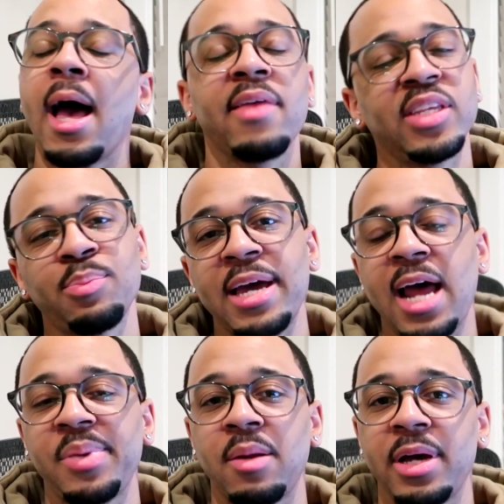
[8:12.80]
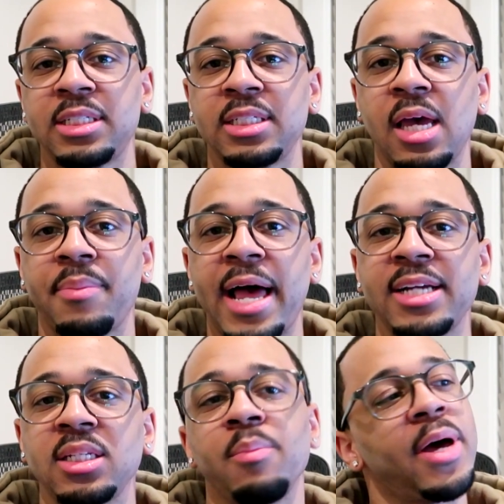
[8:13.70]
this might not be the best example,
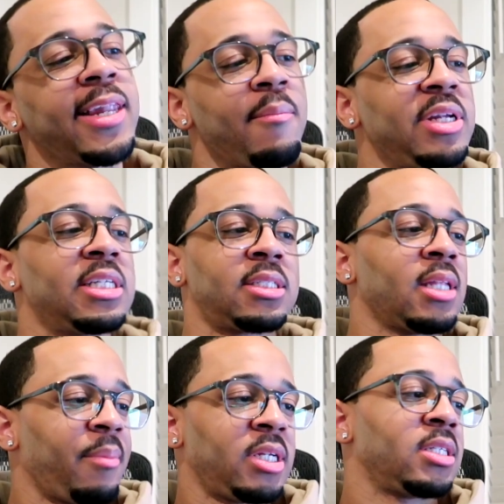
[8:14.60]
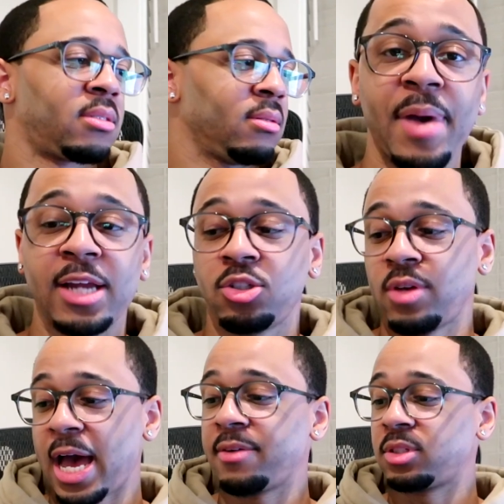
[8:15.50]
actually, but let me just imagine you
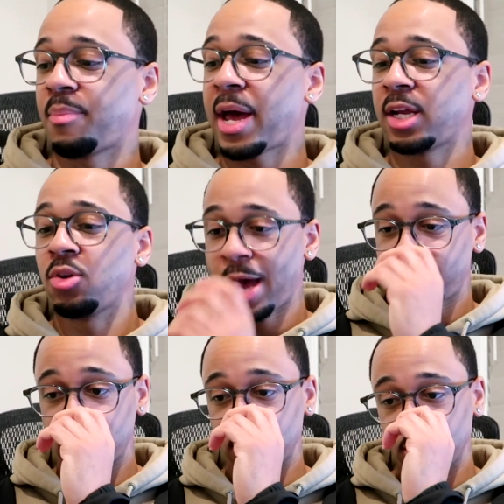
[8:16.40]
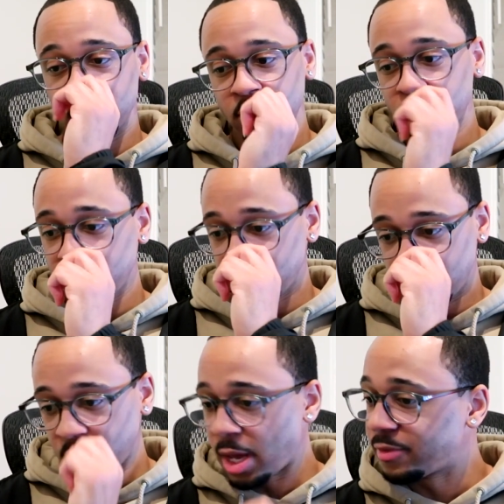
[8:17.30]
have somebody you have
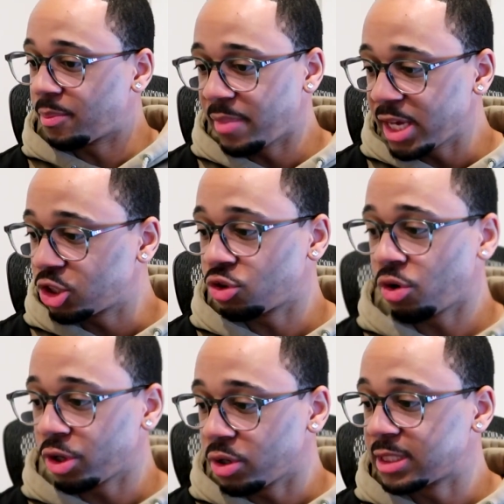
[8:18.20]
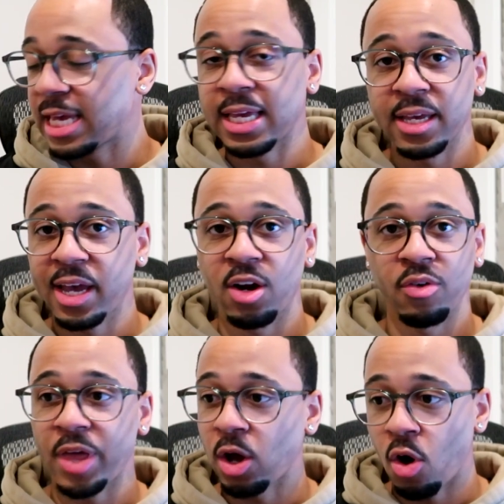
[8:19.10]
to make sure you're taking care
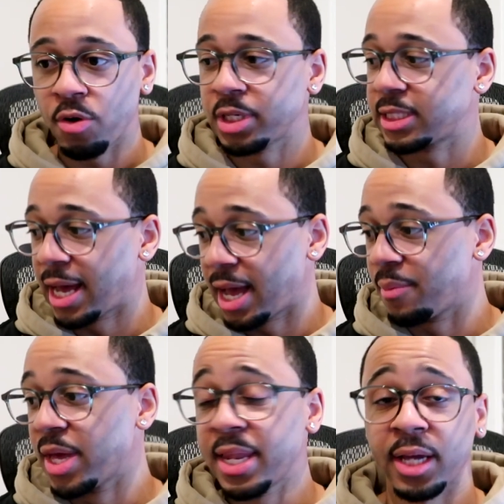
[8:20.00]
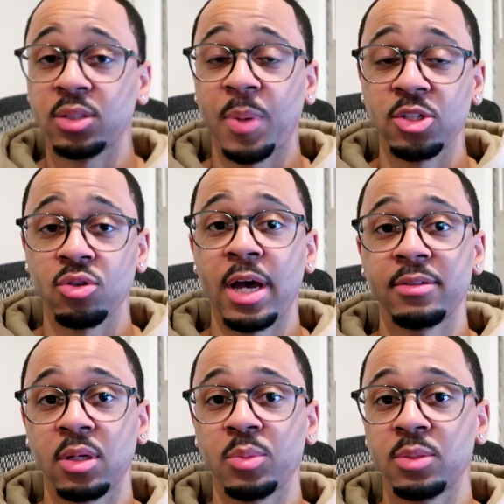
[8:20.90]
of, like, all the time. Like, special, you
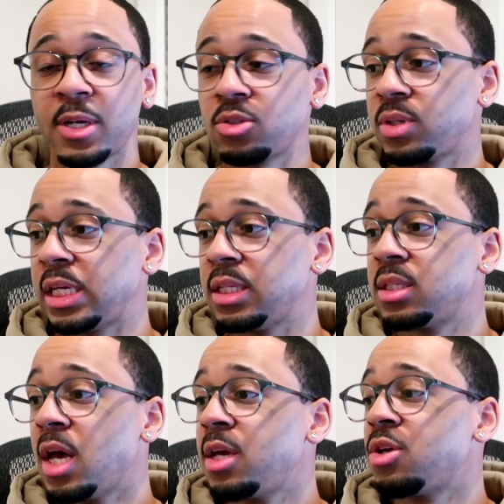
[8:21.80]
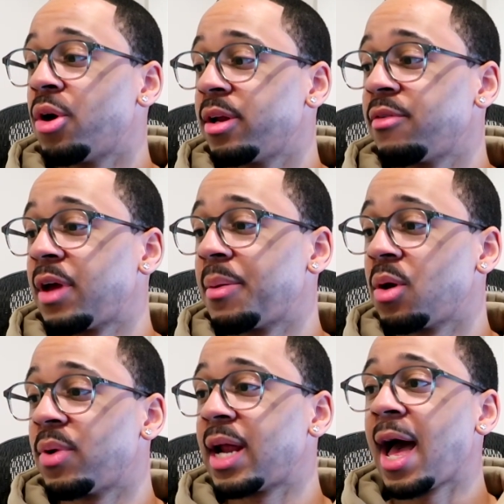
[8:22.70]
have someone with special needs, you know, in your family
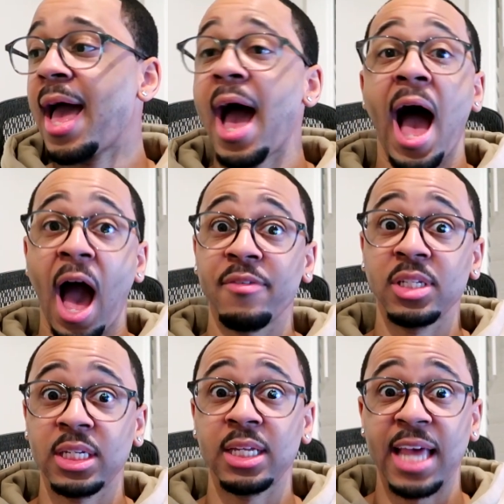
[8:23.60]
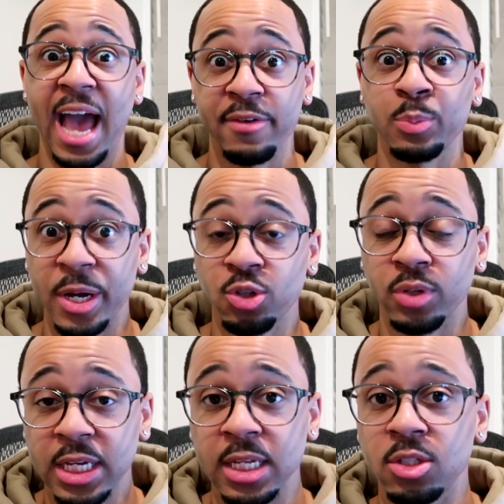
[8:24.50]
or whatnot. Obviously, they have special
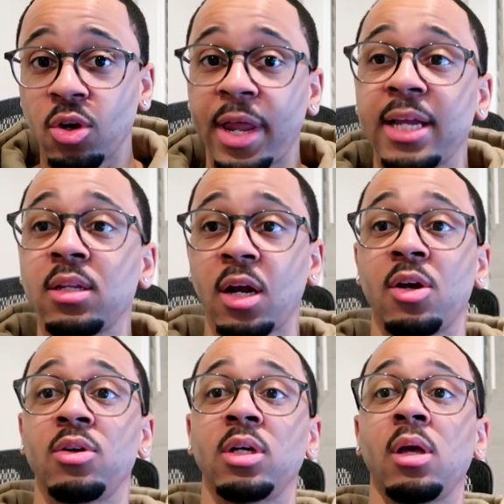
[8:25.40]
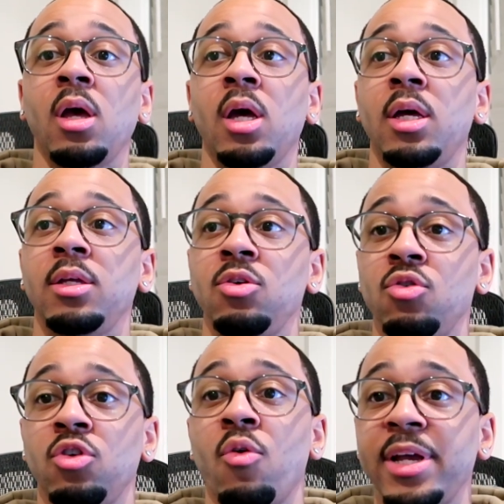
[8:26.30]
needs, so, like,
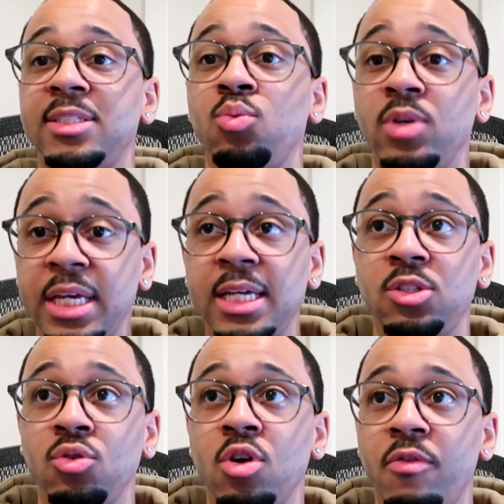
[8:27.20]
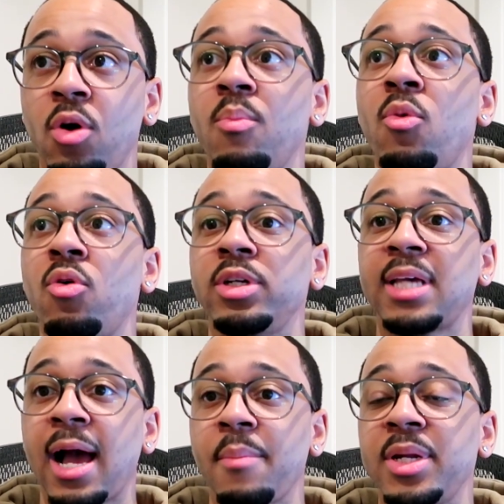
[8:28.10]
you're going to need to devote more
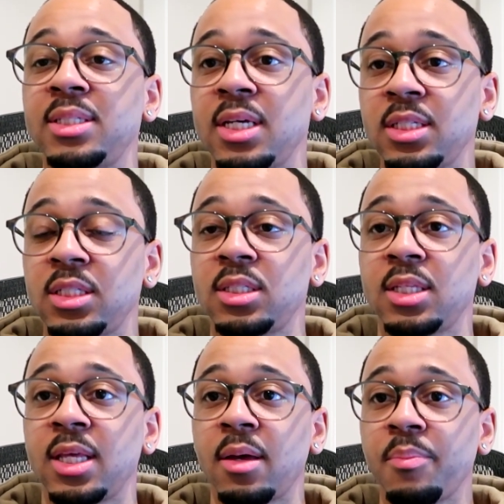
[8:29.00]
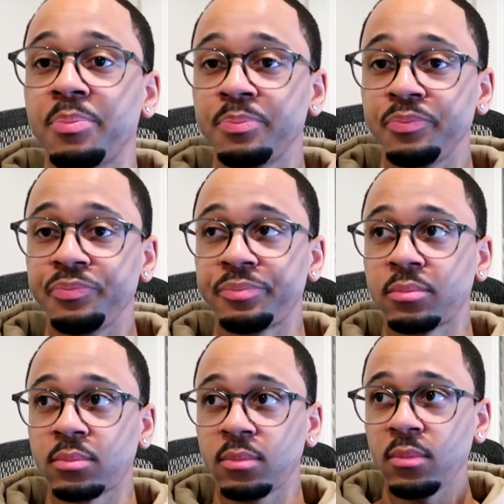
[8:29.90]
time and attention to them
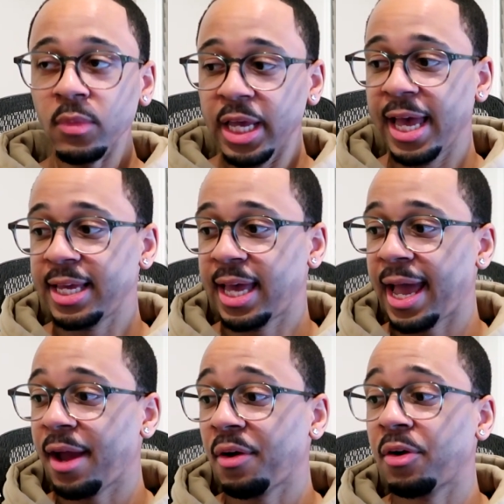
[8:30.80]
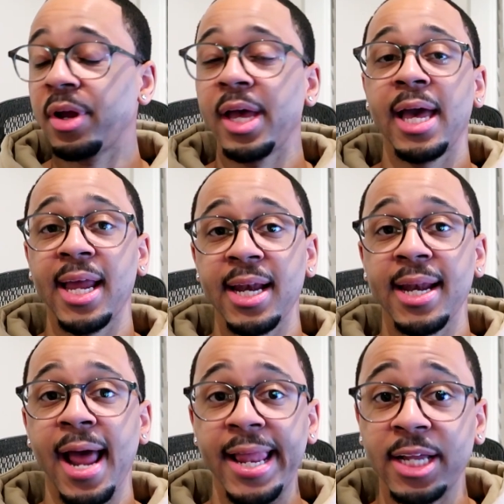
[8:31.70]
and care,
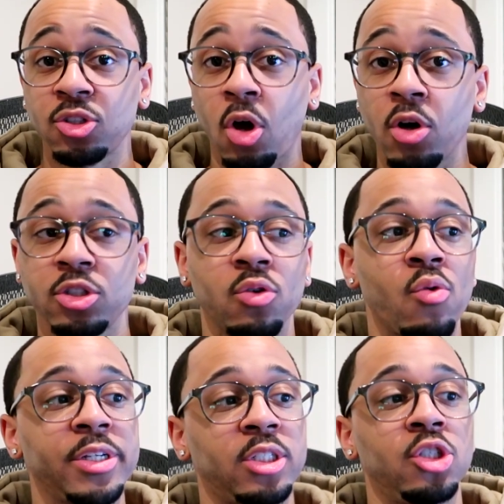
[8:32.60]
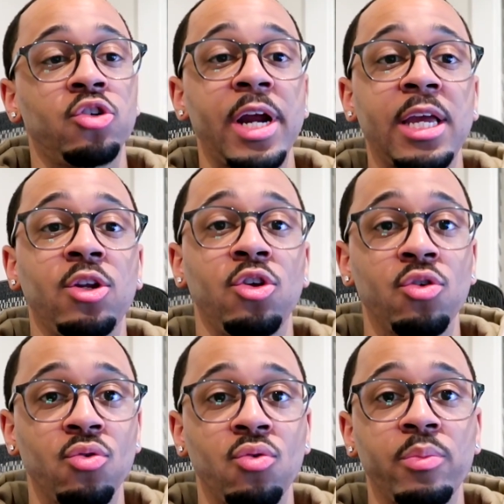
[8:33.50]
and that's also going to drain
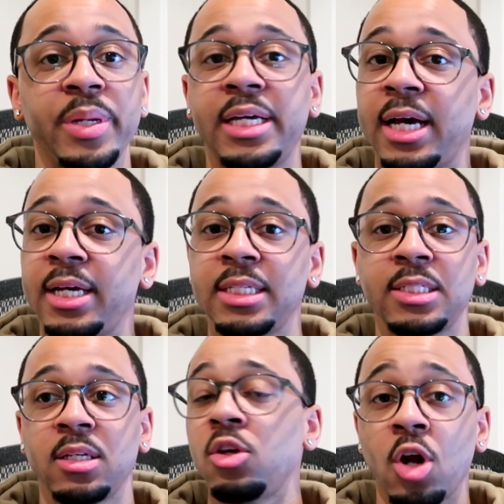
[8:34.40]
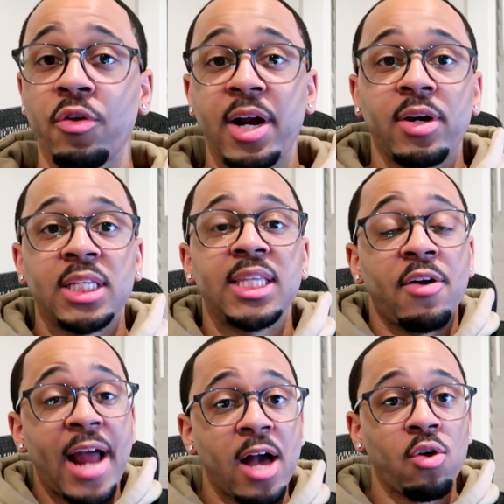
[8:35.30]
you because, you know,
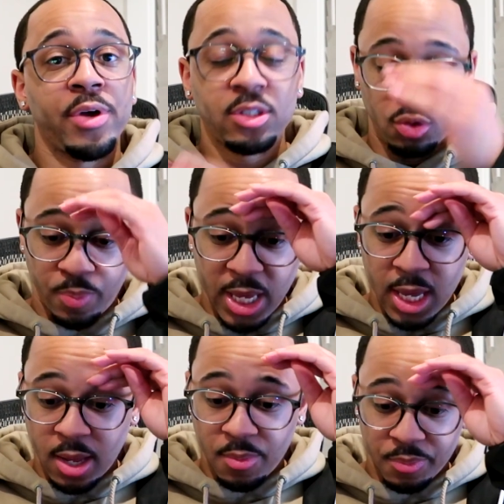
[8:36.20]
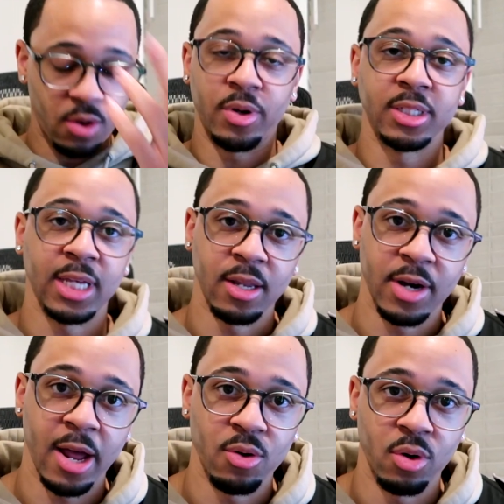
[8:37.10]
they're not going to be, I don't want to say they're
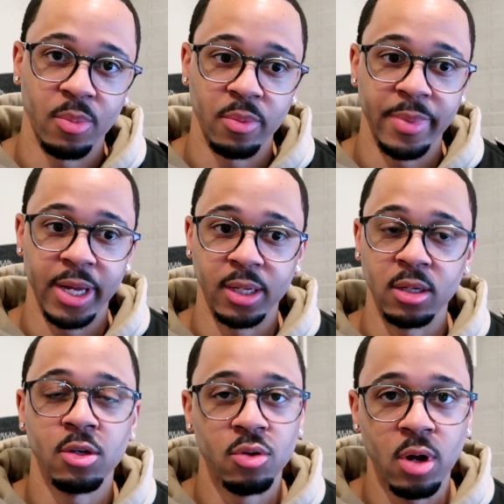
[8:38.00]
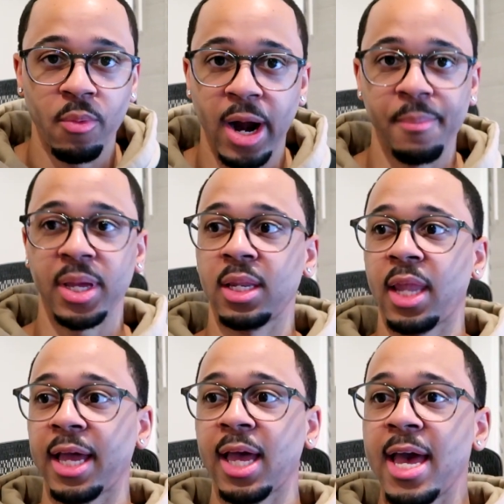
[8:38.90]
not normal, but you know what I mean.
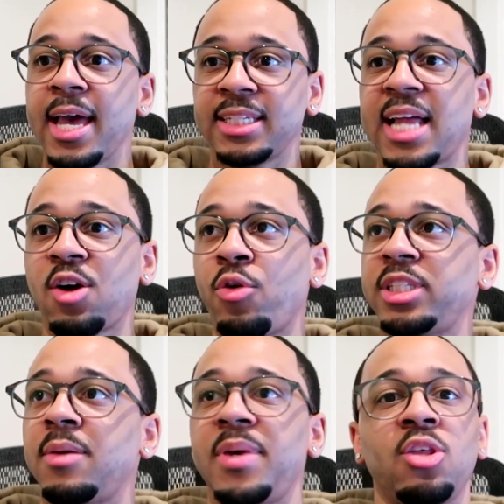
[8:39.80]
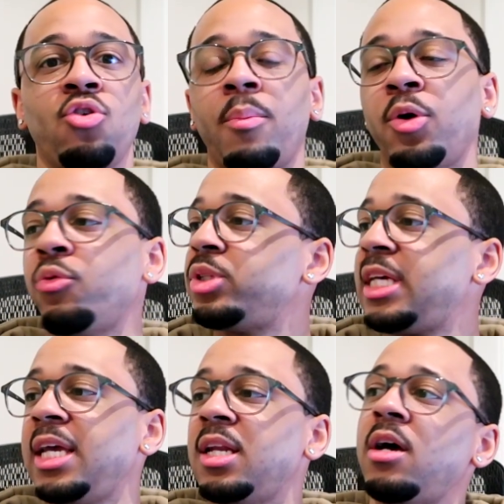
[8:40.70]
Like, it's not going to be the normal
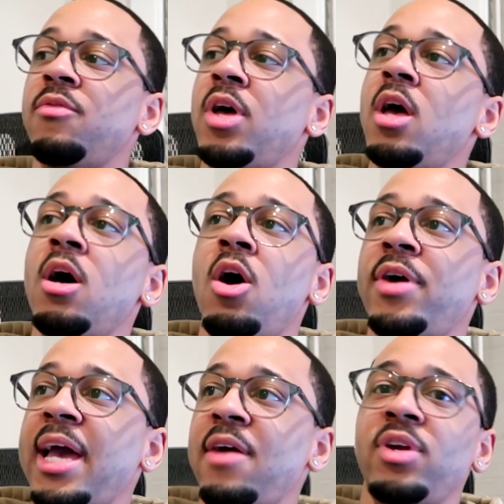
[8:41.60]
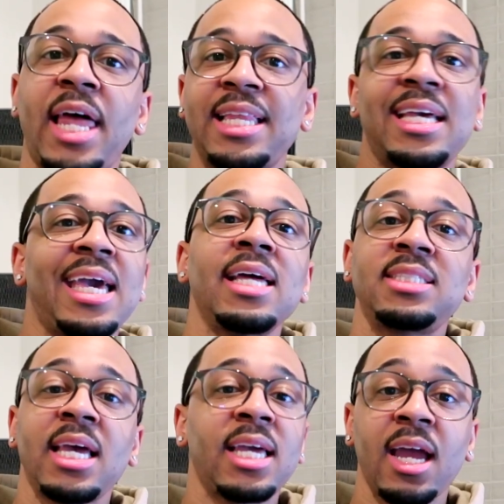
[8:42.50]
routine of, okay, they can't
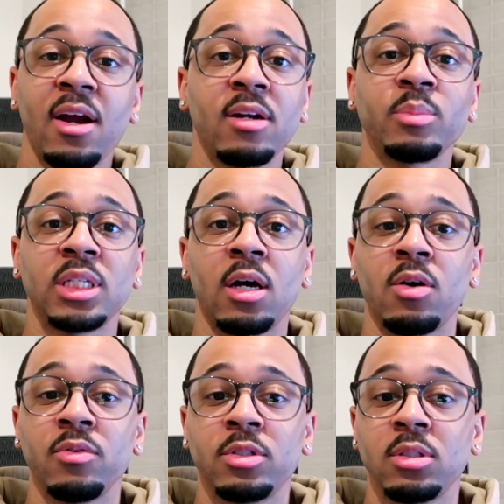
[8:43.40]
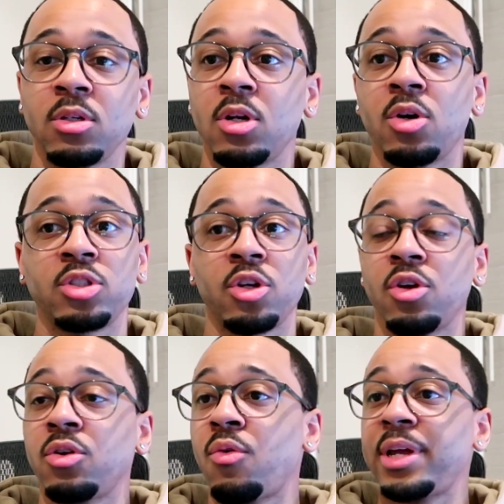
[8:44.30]
take care of themselves, you know? So
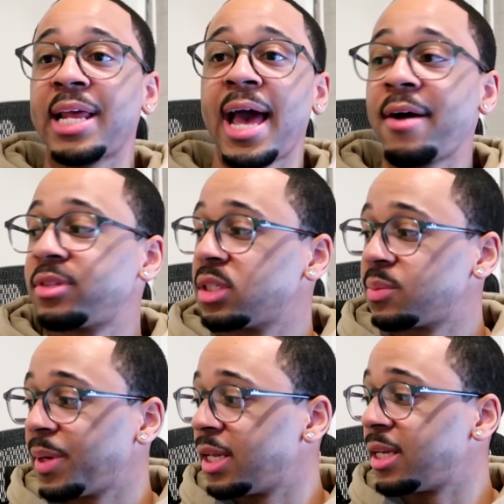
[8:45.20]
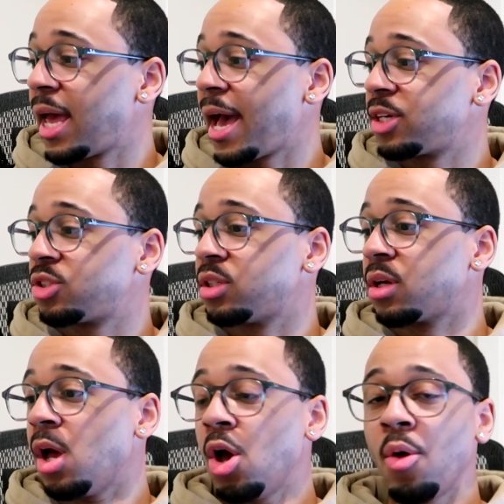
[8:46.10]
you're going to have to spend the extra